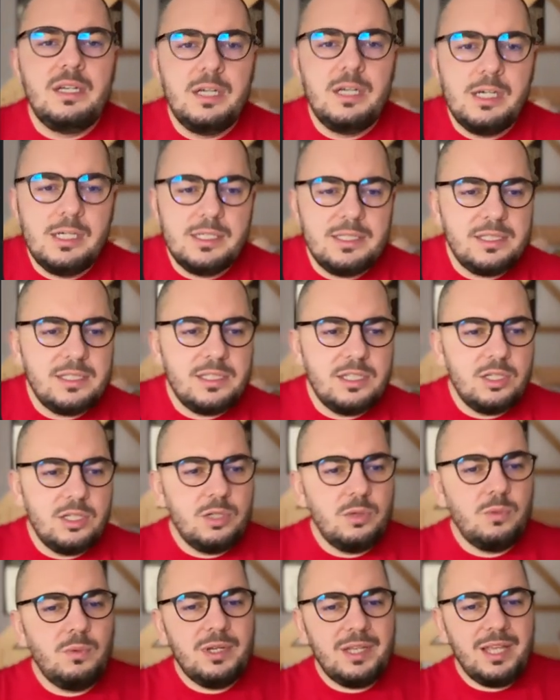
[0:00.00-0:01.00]

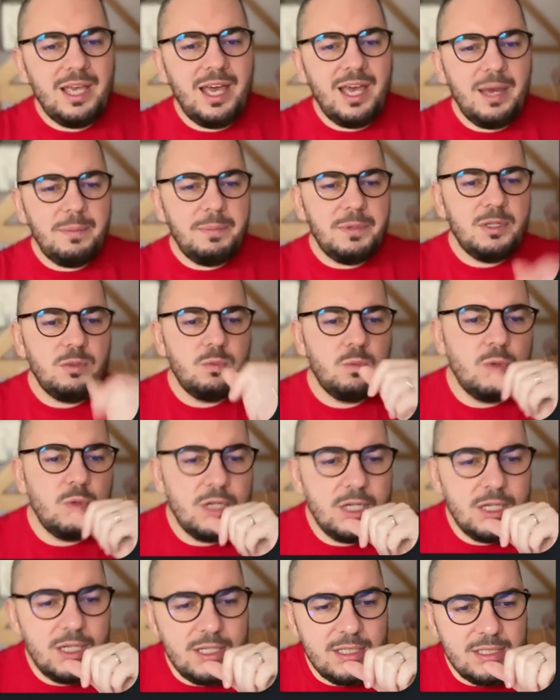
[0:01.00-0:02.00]
So what happened
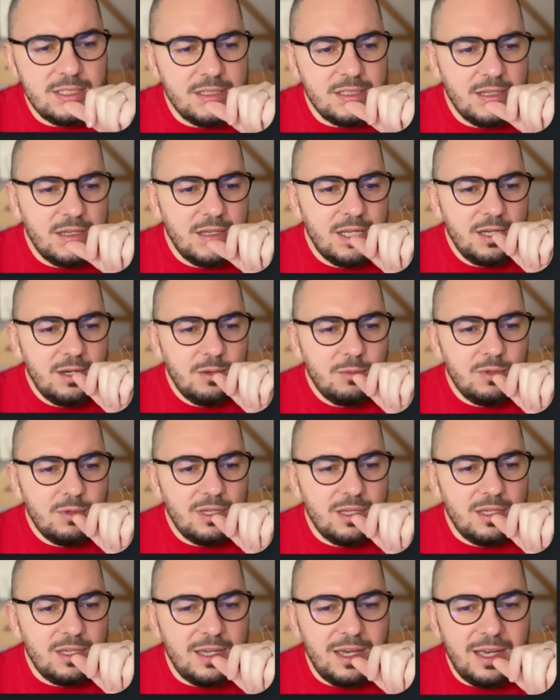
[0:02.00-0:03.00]
was
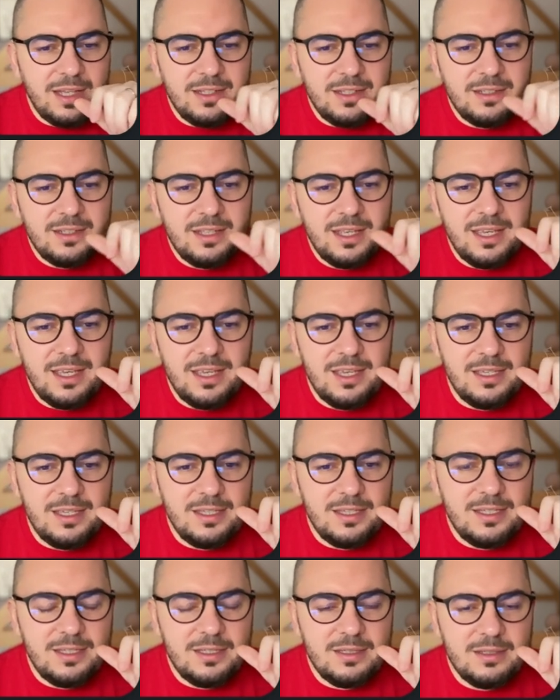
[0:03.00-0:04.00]
we added
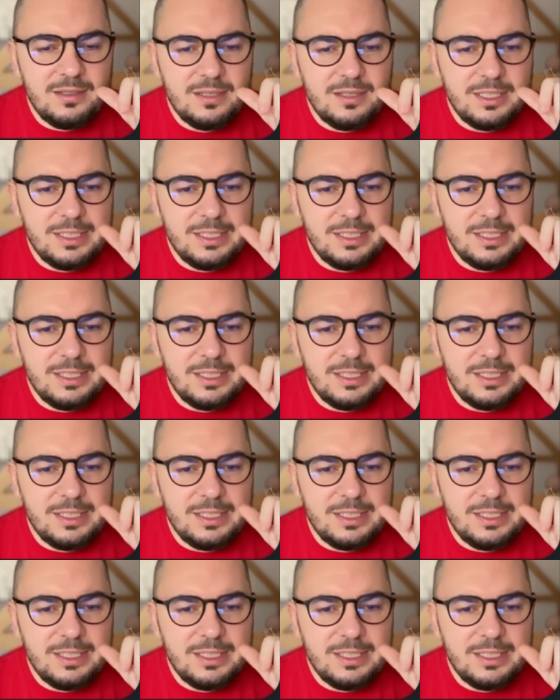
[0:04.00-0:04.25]
a